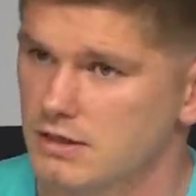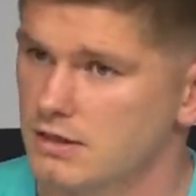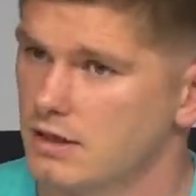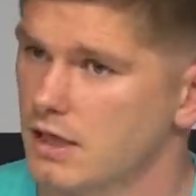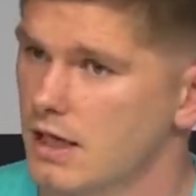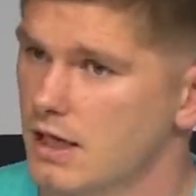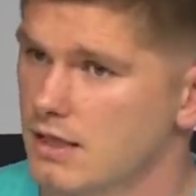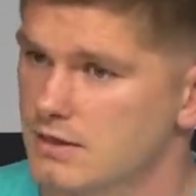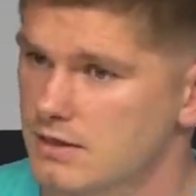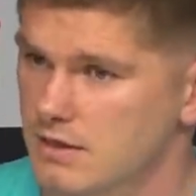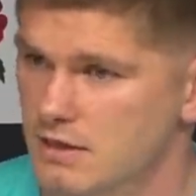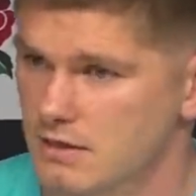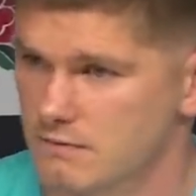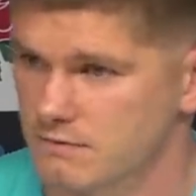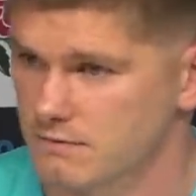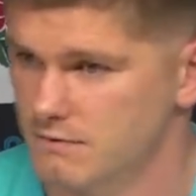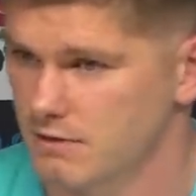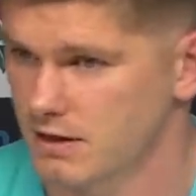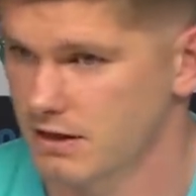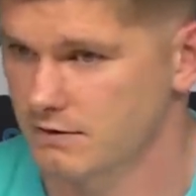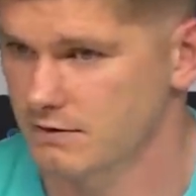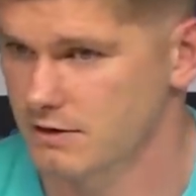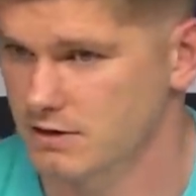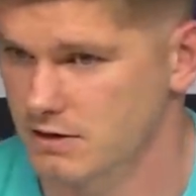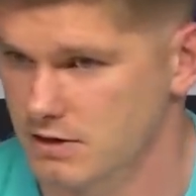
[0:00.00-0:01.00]
As
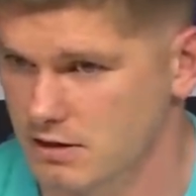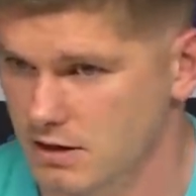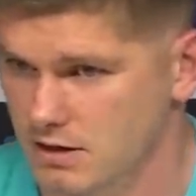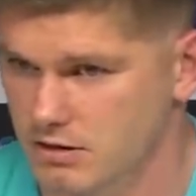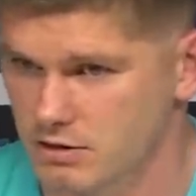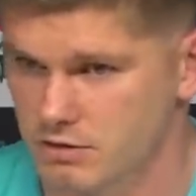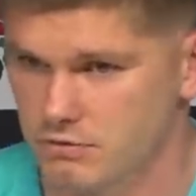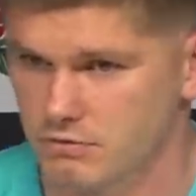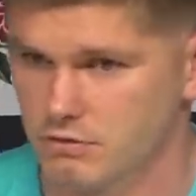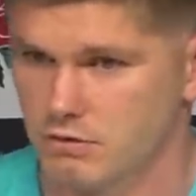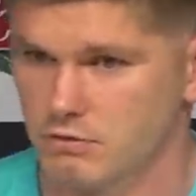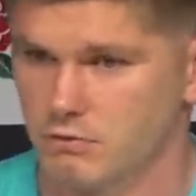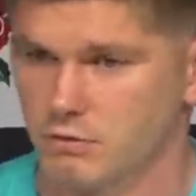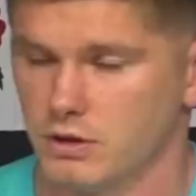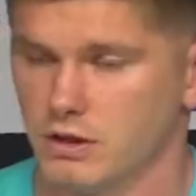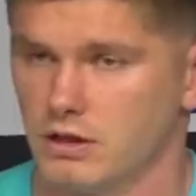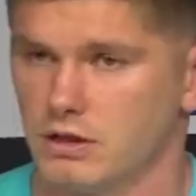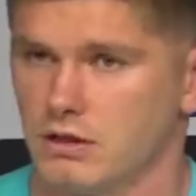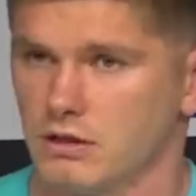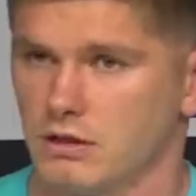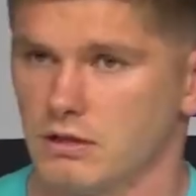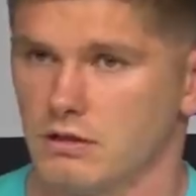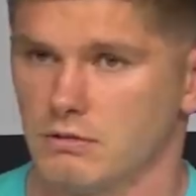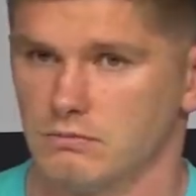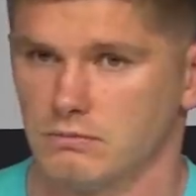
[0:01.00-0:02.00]
I said during the
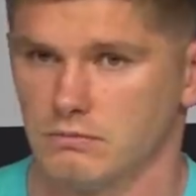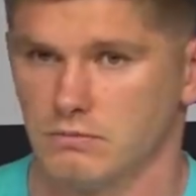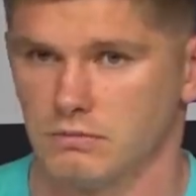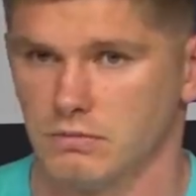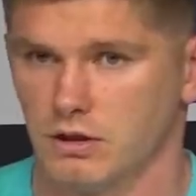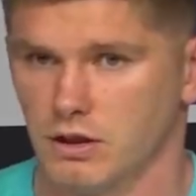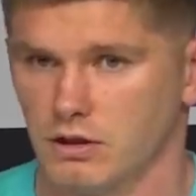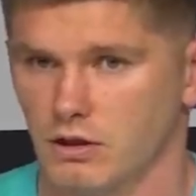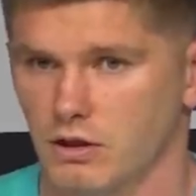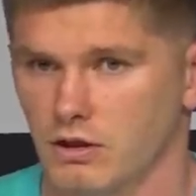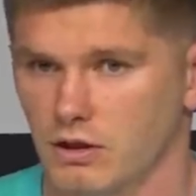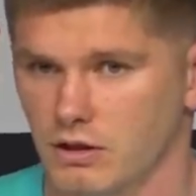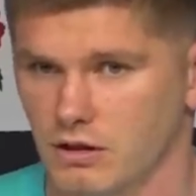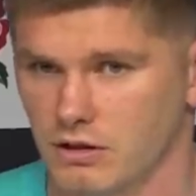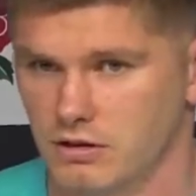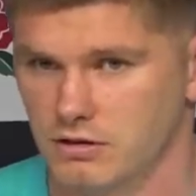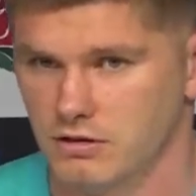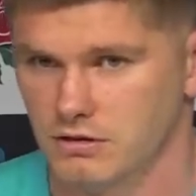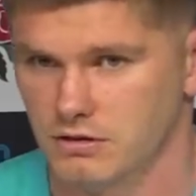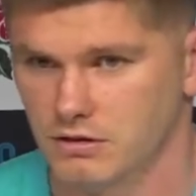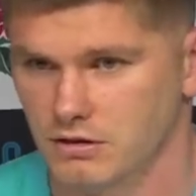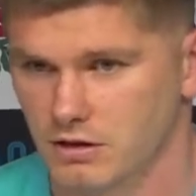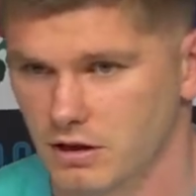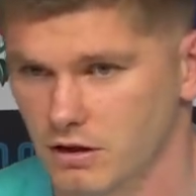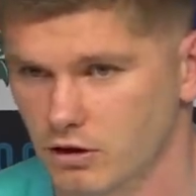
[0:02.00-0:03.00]
week, a lot
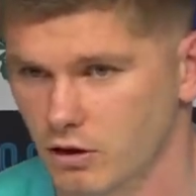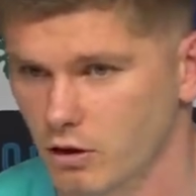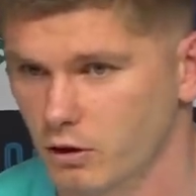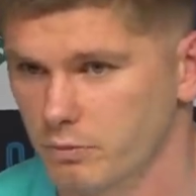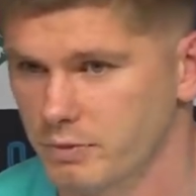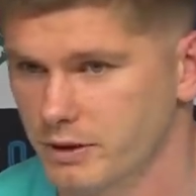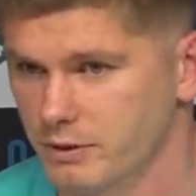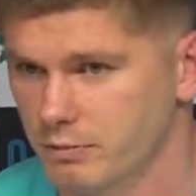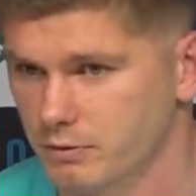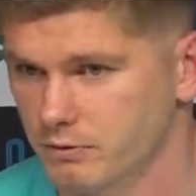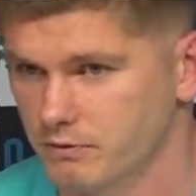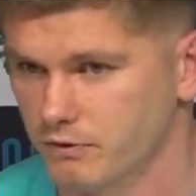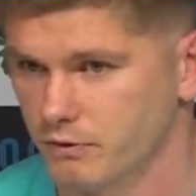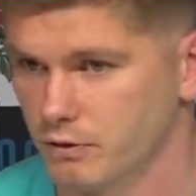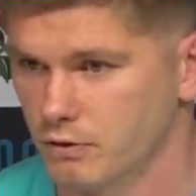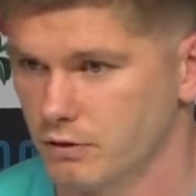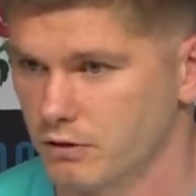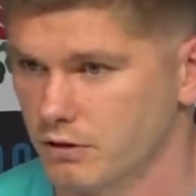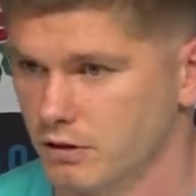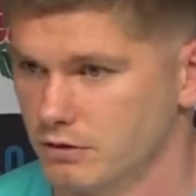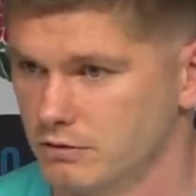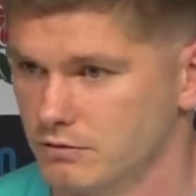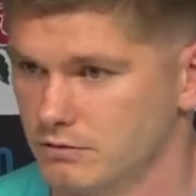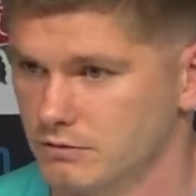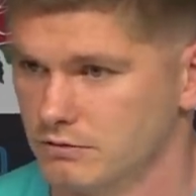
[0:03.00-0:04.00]
of people
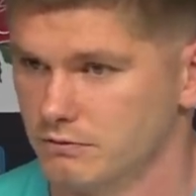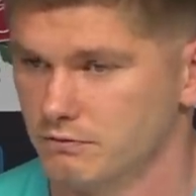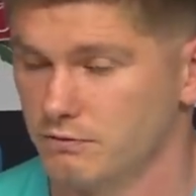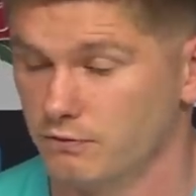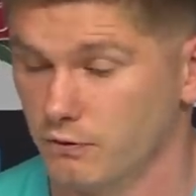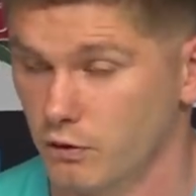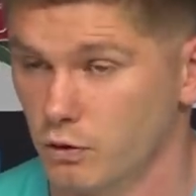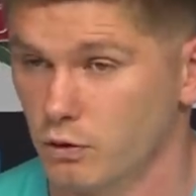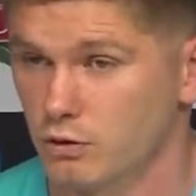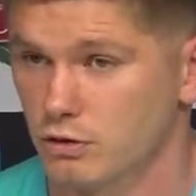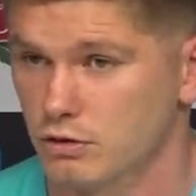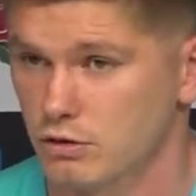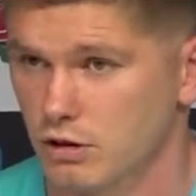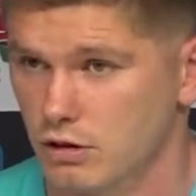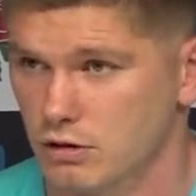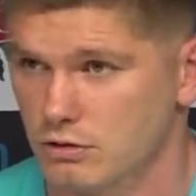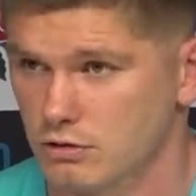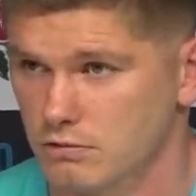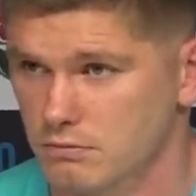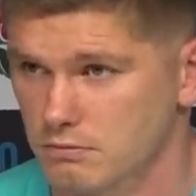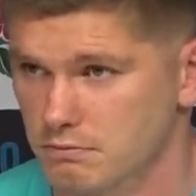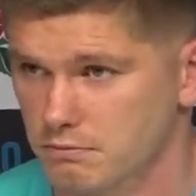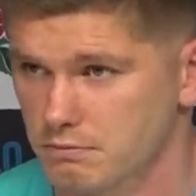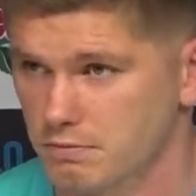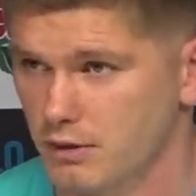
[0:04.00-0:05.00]
focus
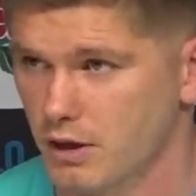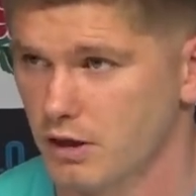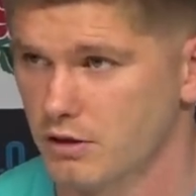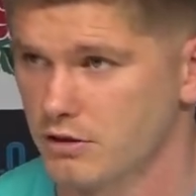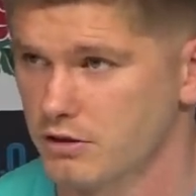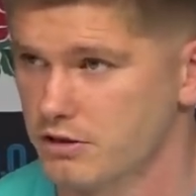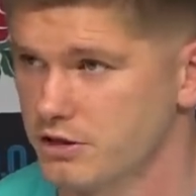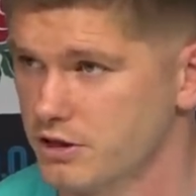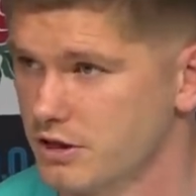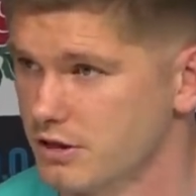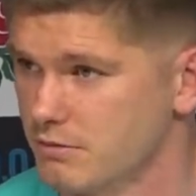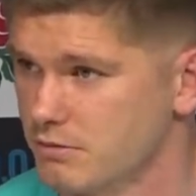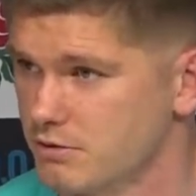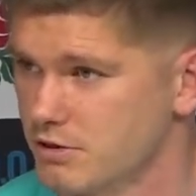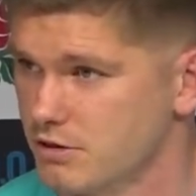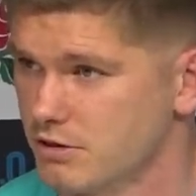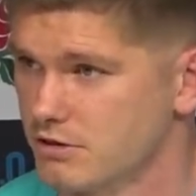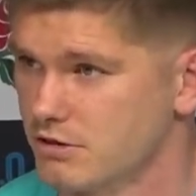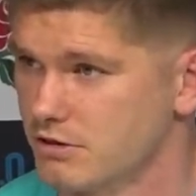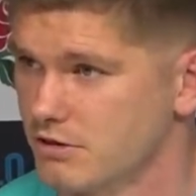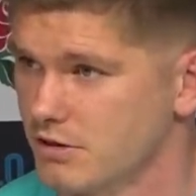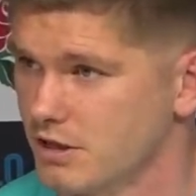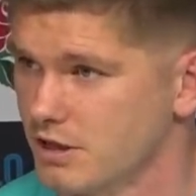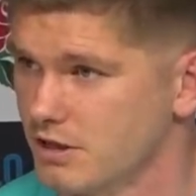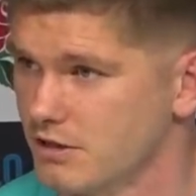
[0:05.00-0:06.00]
on partnerships
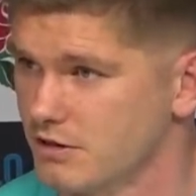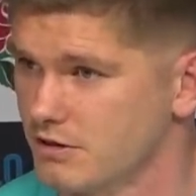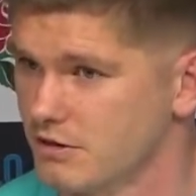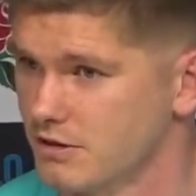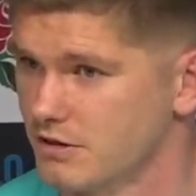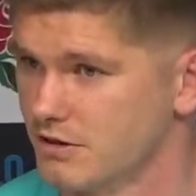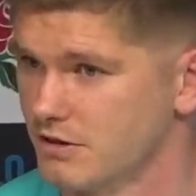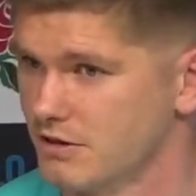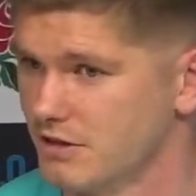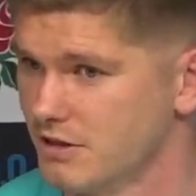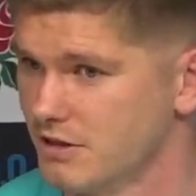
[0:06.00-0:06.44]
and